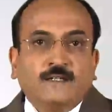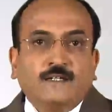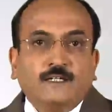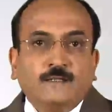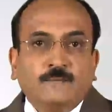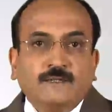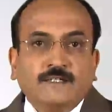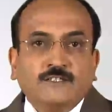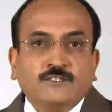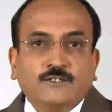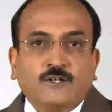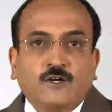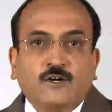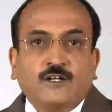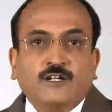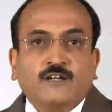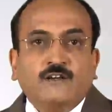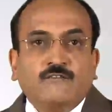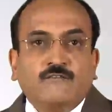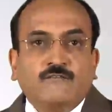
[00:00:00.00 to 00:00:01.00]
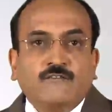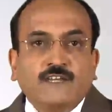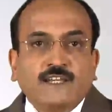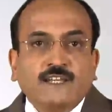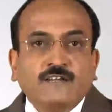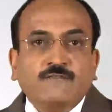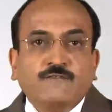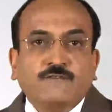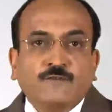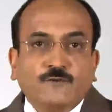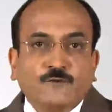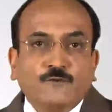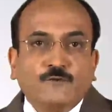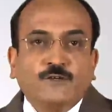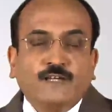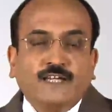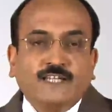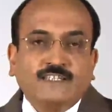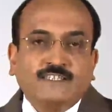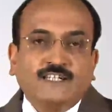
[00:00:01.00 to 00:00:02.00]
depends on a very few
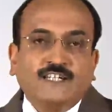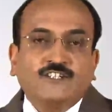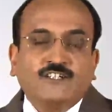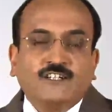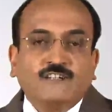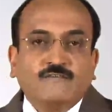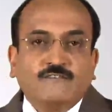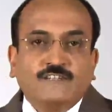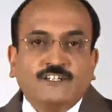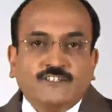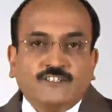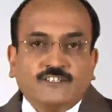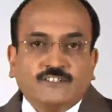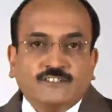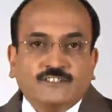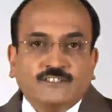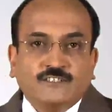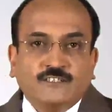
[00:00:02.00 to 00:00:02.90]
essential features.